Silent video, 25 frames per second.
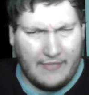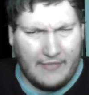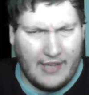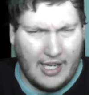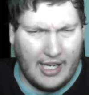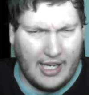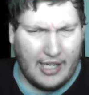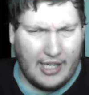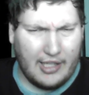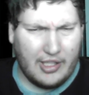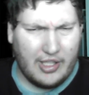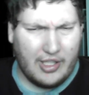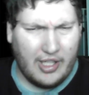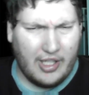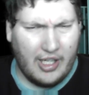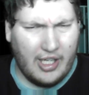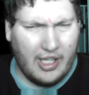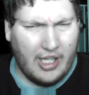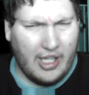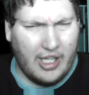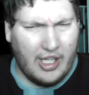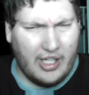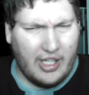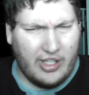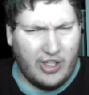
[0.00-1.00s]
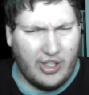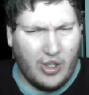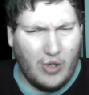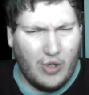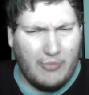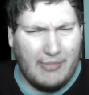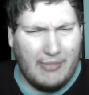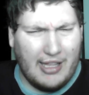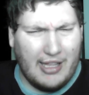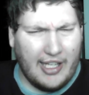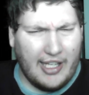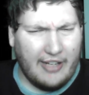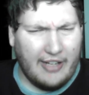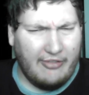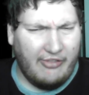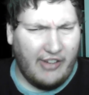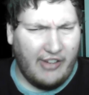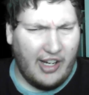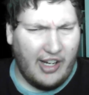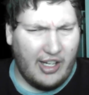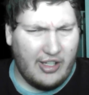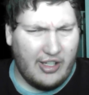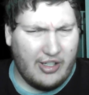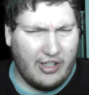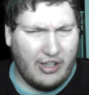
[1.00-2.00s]
Height? 2 million
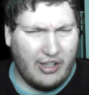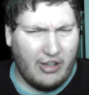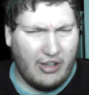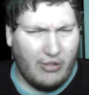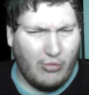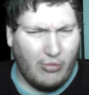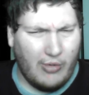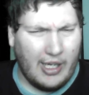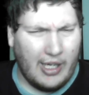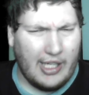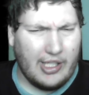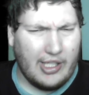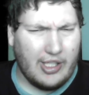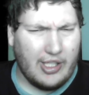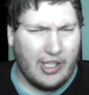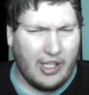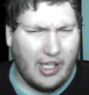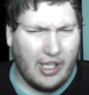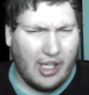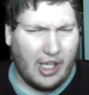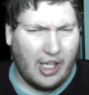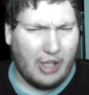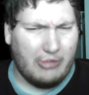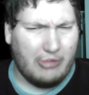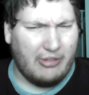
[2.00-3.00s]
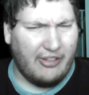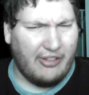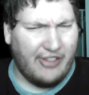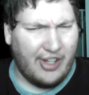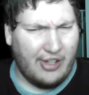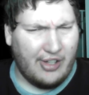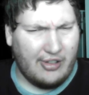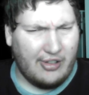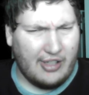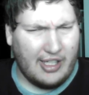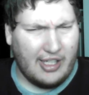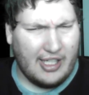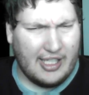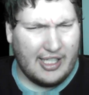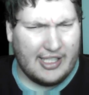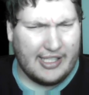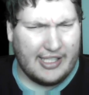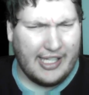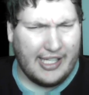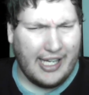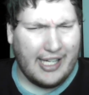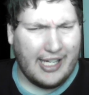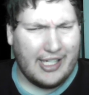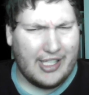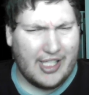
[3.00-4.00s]
feet. Weight? Unrevealed.
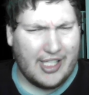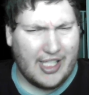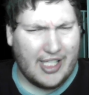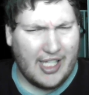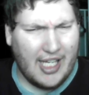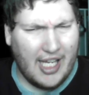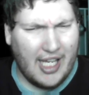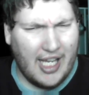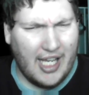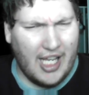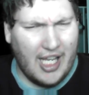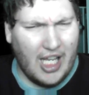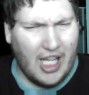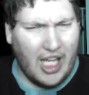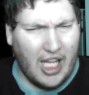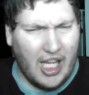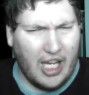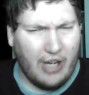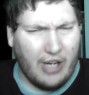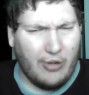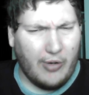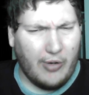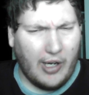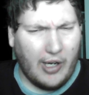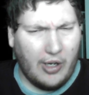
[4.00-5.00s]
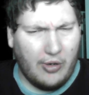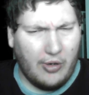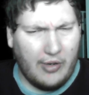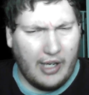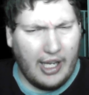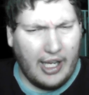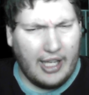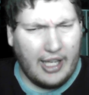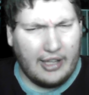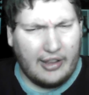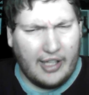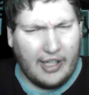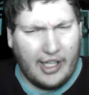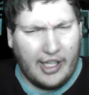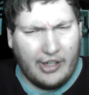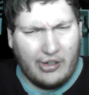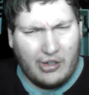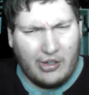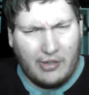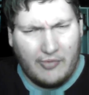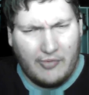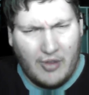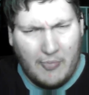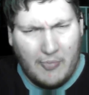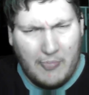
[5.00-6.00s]
Status? Hero and leader
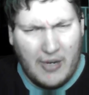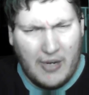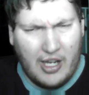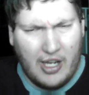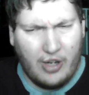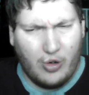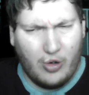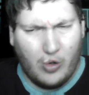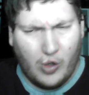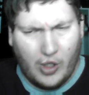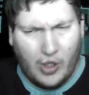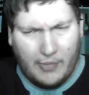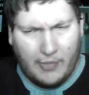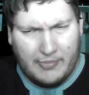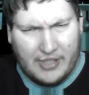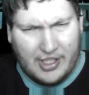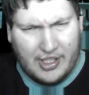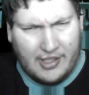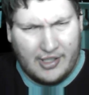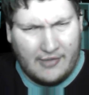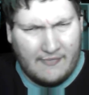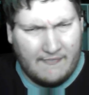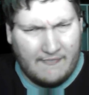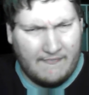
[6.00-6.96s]
of the Bean Corps.